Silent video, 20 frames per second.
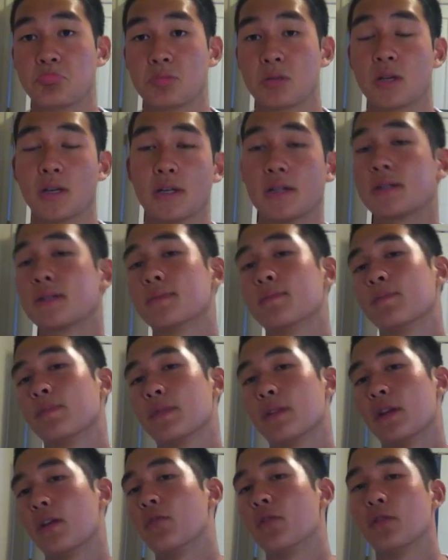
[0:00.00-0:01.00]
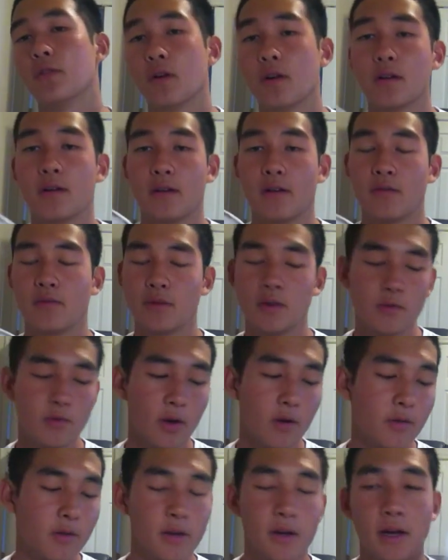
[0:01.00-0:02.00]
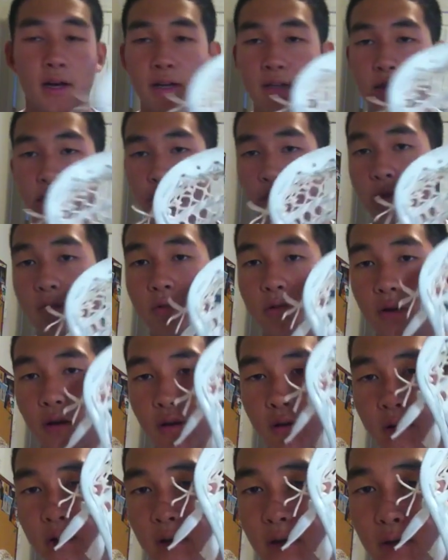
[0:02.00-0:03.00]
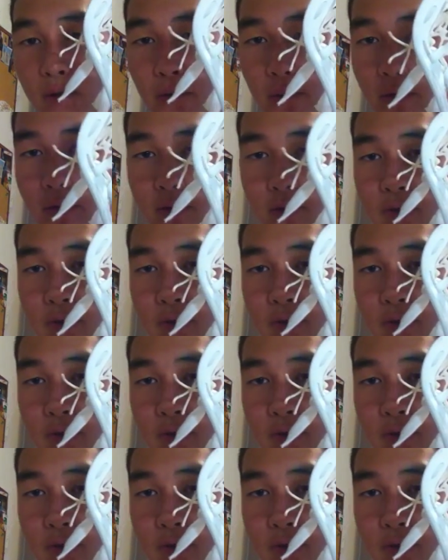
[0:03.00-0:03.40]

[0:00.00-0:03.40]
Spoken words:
Because if you've owned a NOZ or you currently own one,